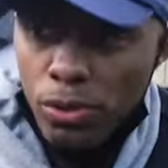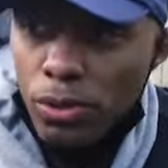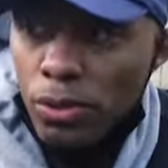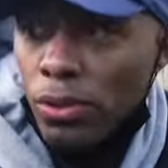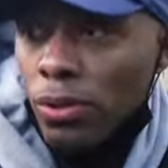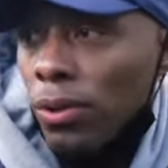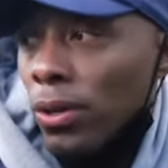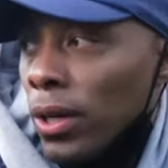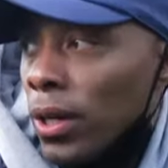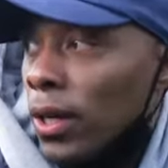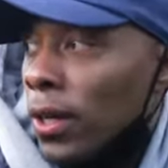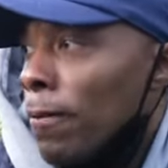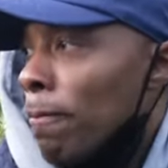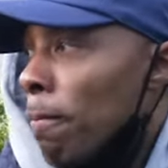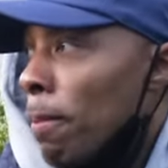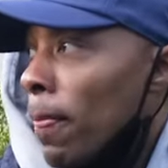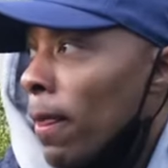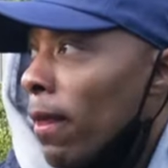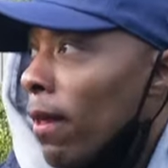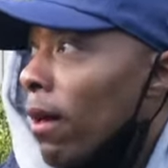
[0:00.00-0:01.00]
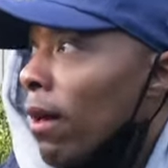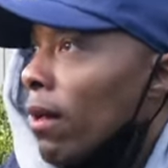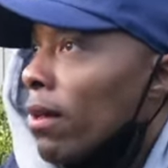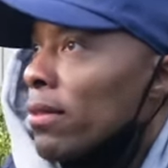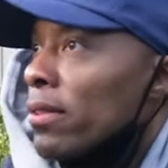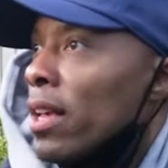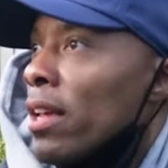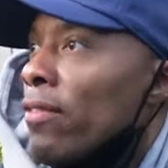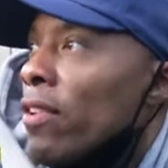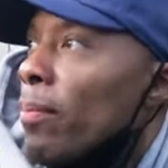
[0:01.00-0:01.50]
to
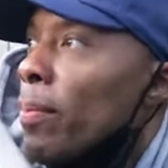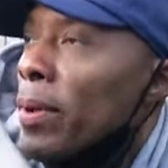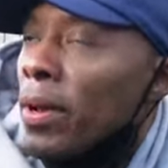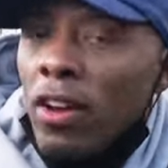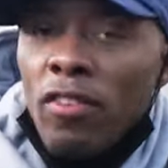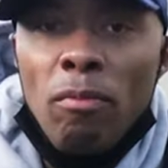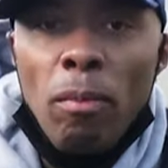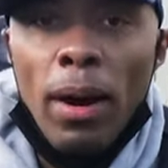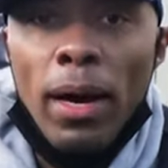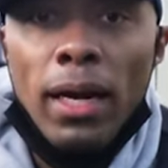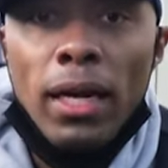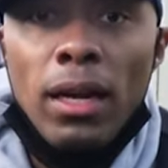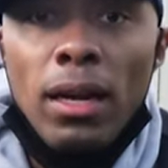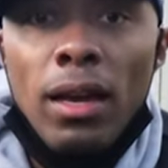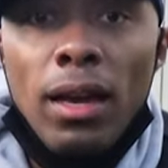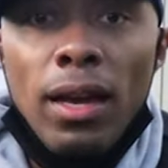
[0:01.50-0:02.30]
save up enough money